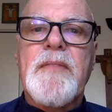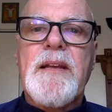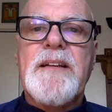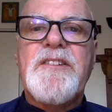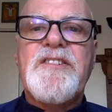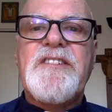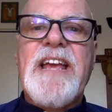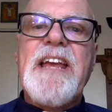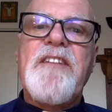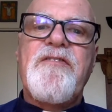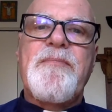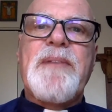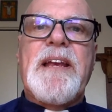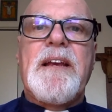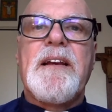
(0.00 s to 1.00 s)
Save
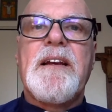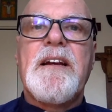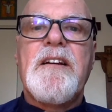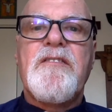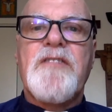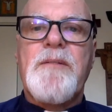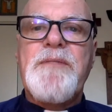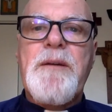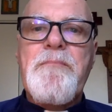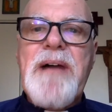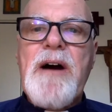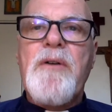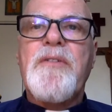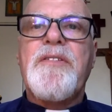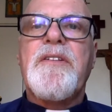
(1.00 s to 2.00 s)
me from the
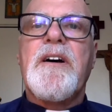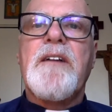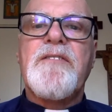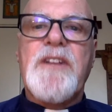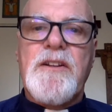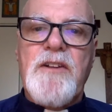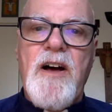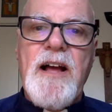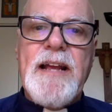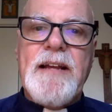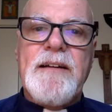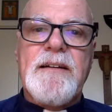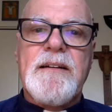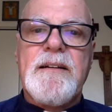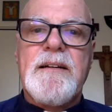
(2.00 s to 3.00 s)
mouth of the
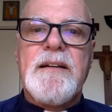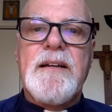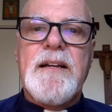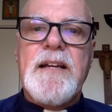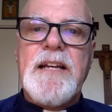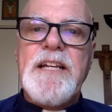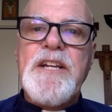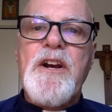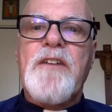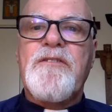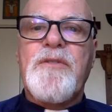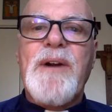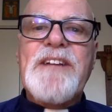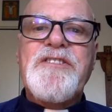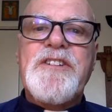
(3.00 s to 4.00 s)
lion. You
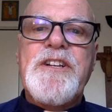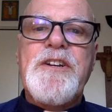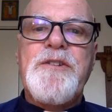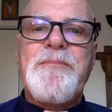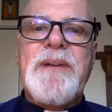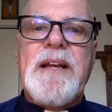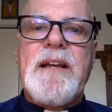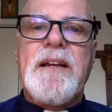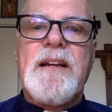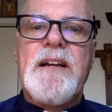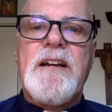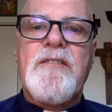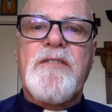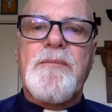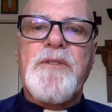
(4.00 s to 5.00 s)
have rescued me
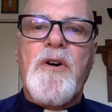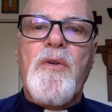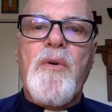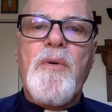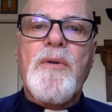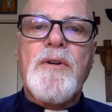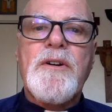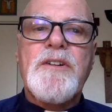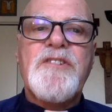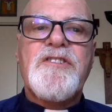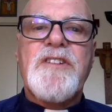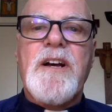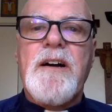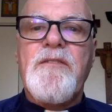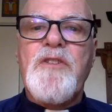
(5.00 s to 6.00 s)
from the
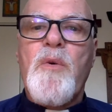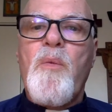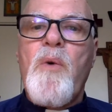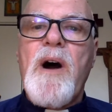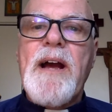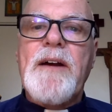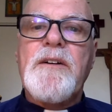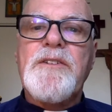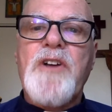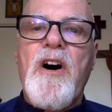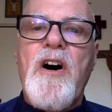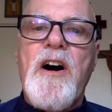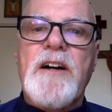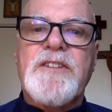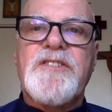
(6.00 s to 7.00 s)
horns of the wild
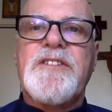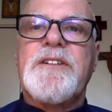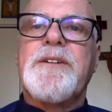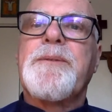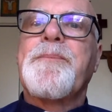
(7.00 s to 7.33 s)
oxen.